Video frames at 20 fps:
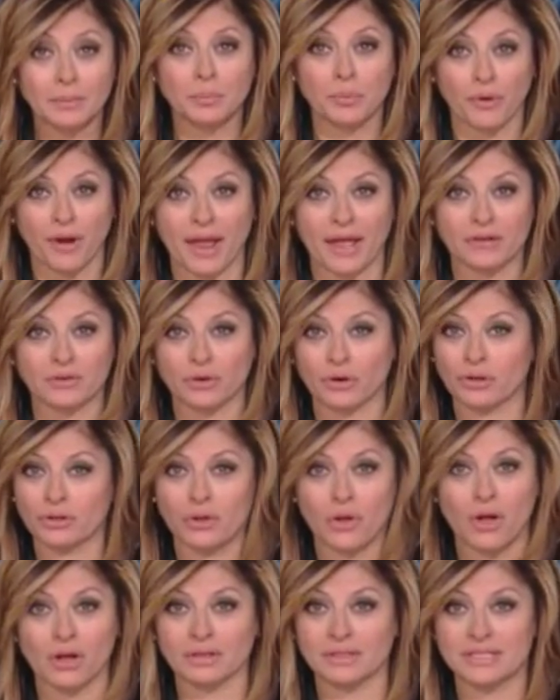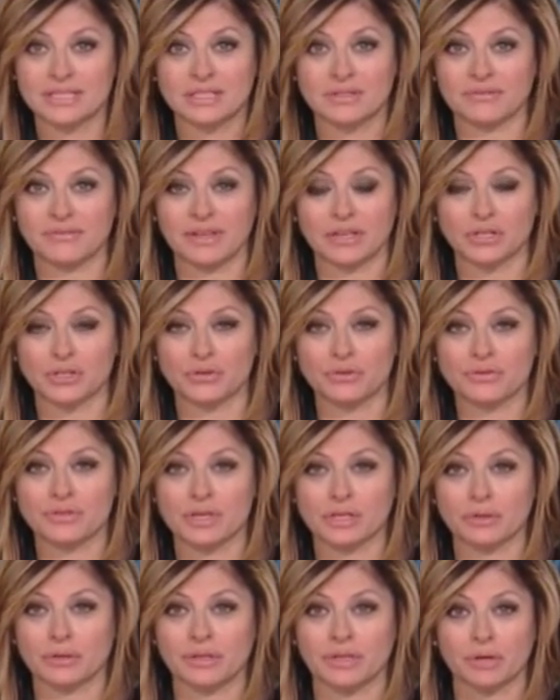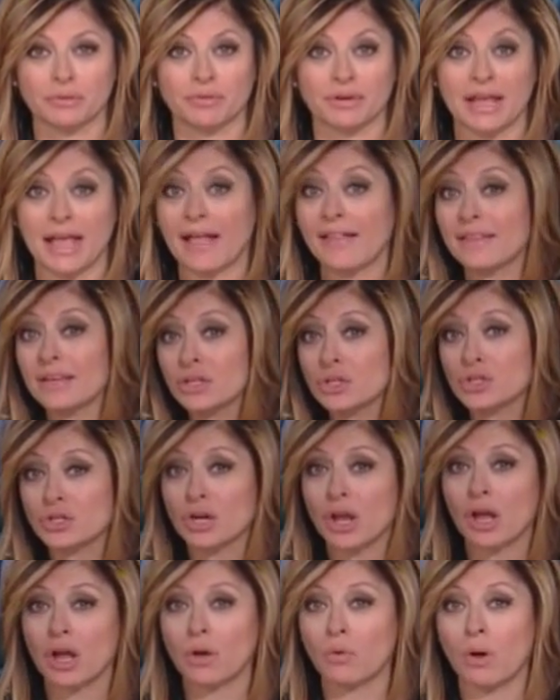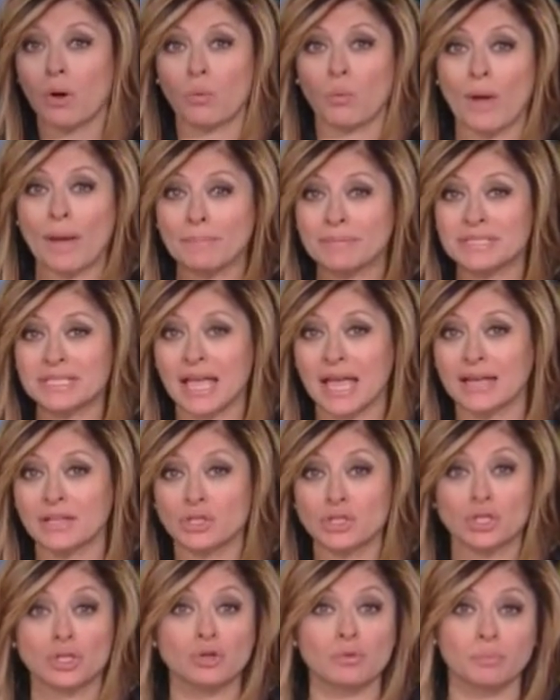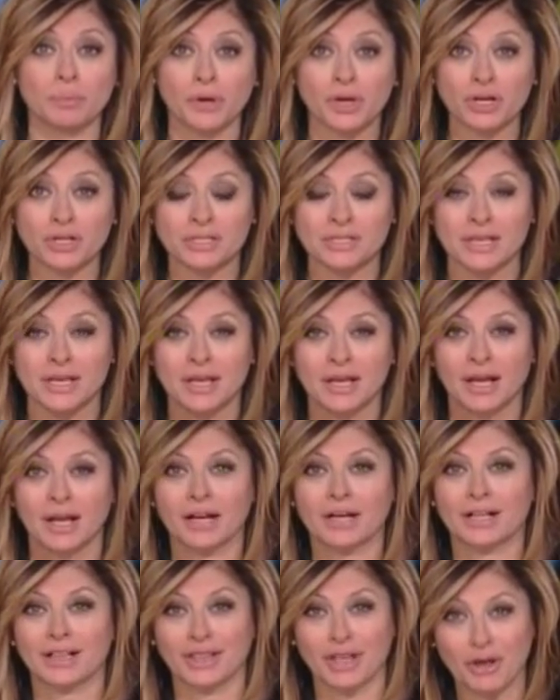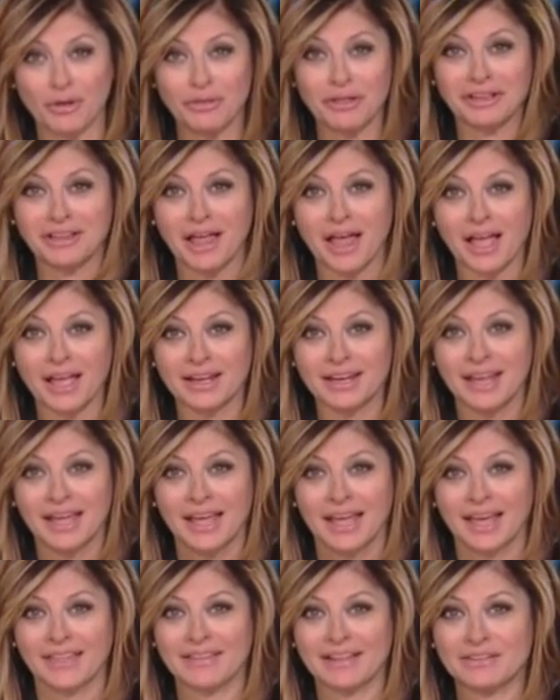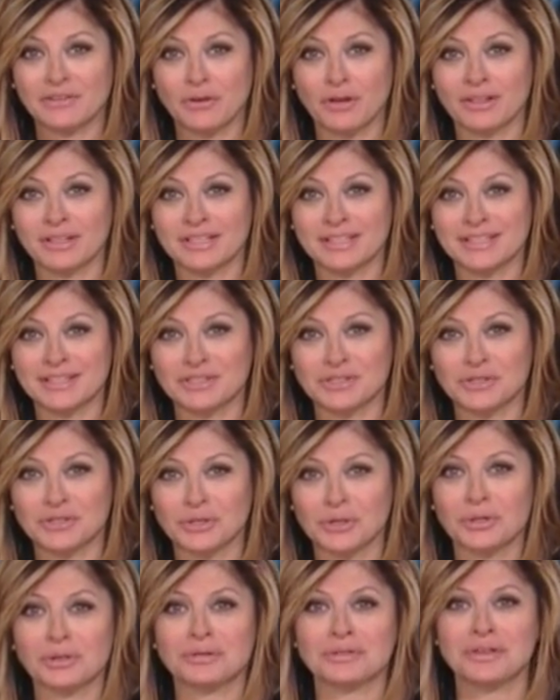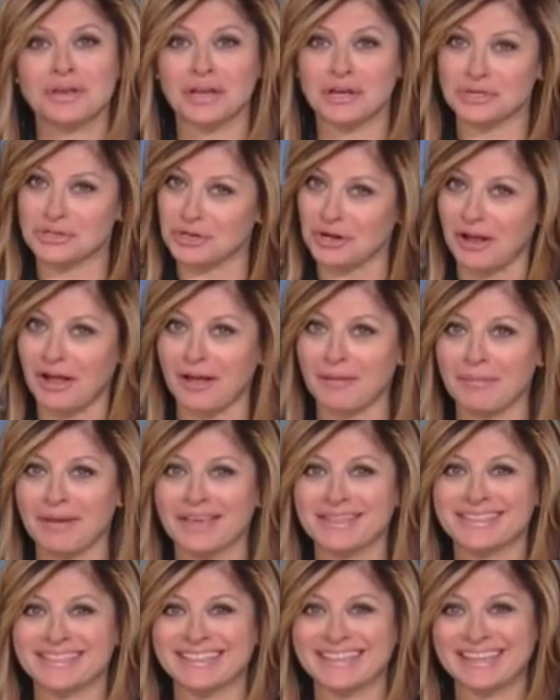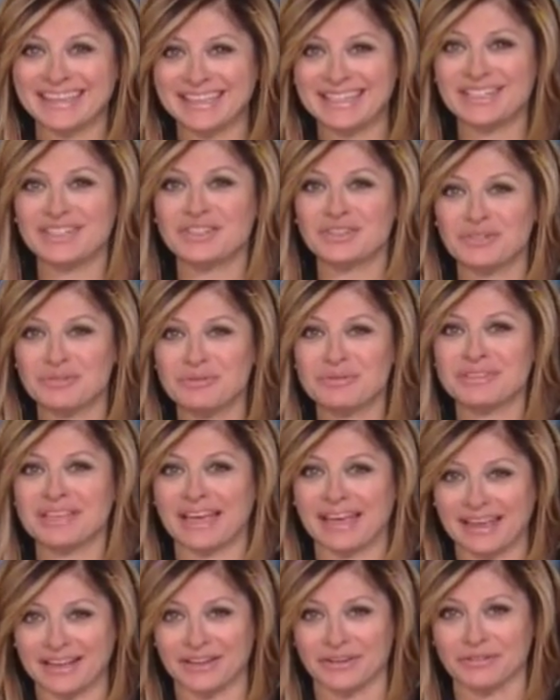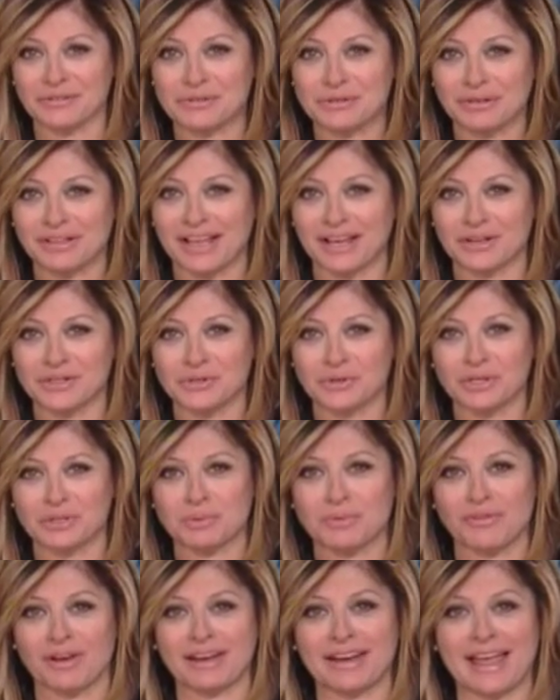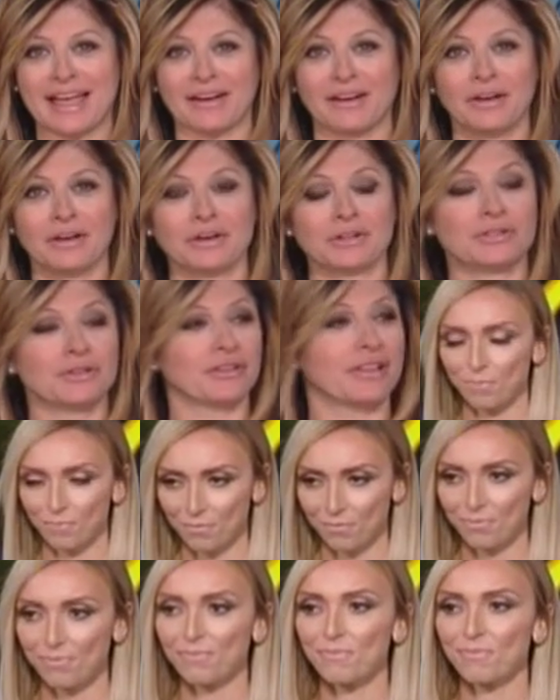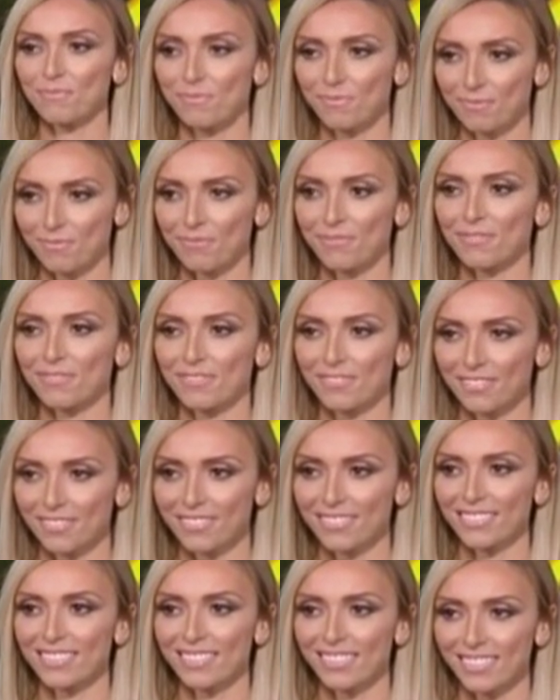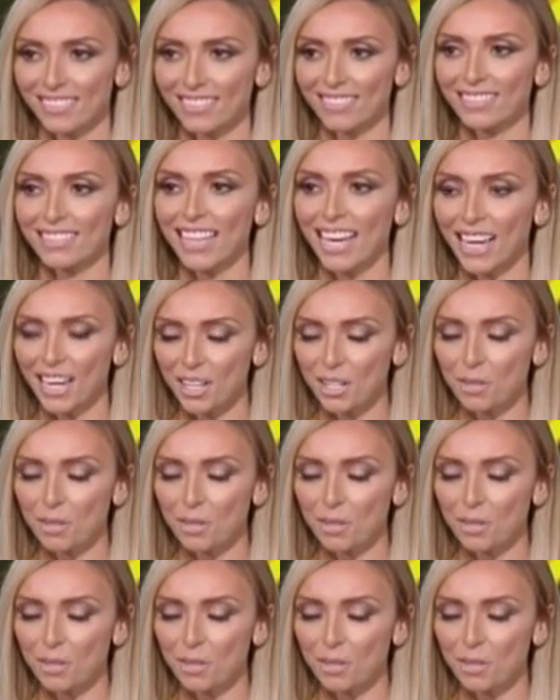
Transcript: brand to her long list of ventures, including a reality show, a website, two books, a clothing line, and that's all in addition to her day job as an e news anchor. Giuliana joins me right now. Giuliana, congratulations to you. Great to see you. Thank